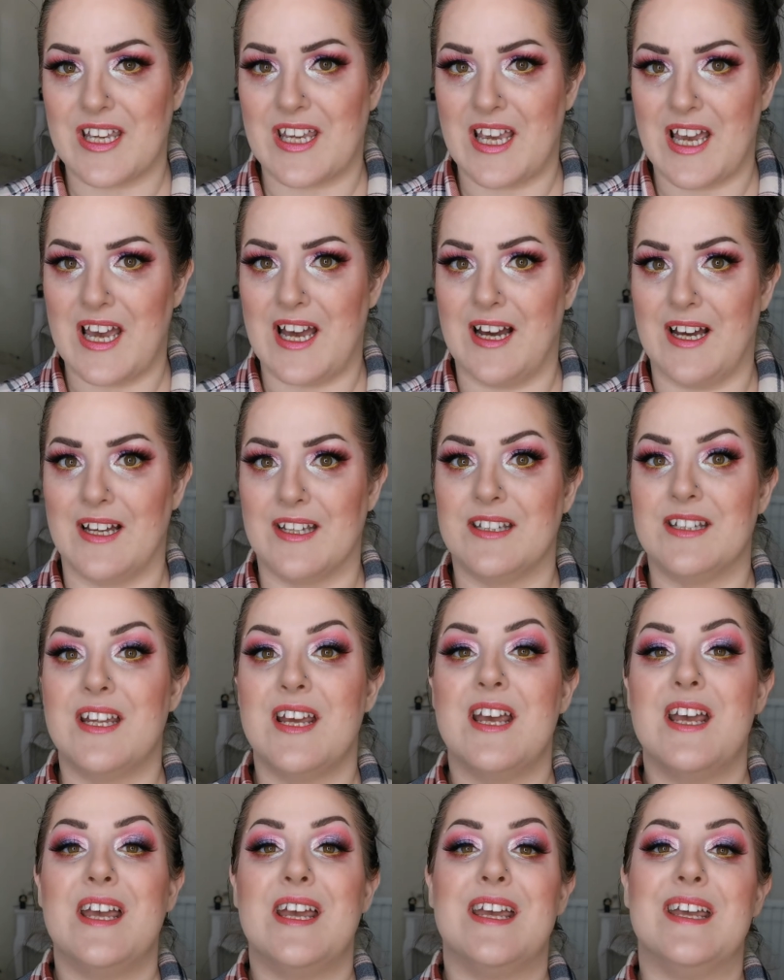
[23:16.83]
can
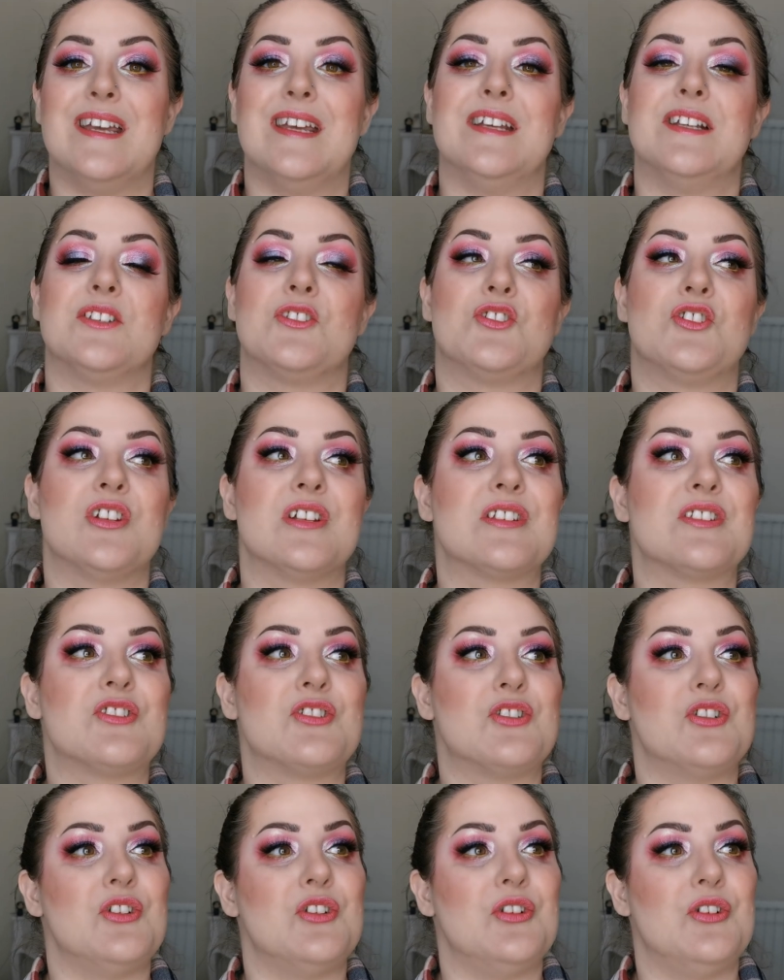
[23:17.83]
it is
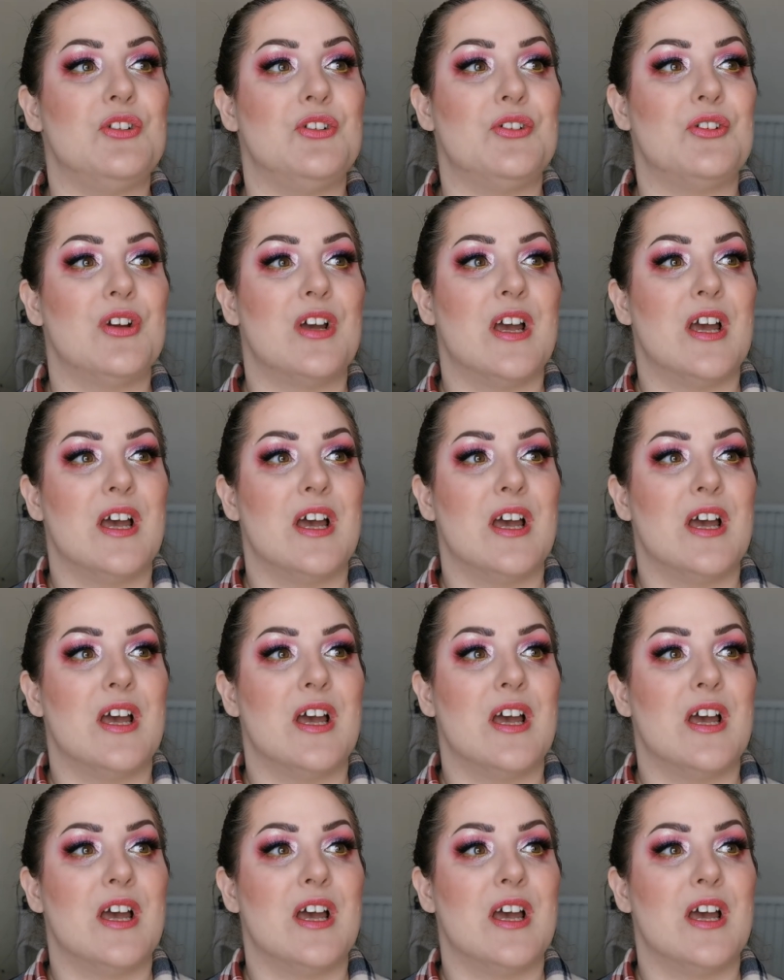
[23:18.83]
just to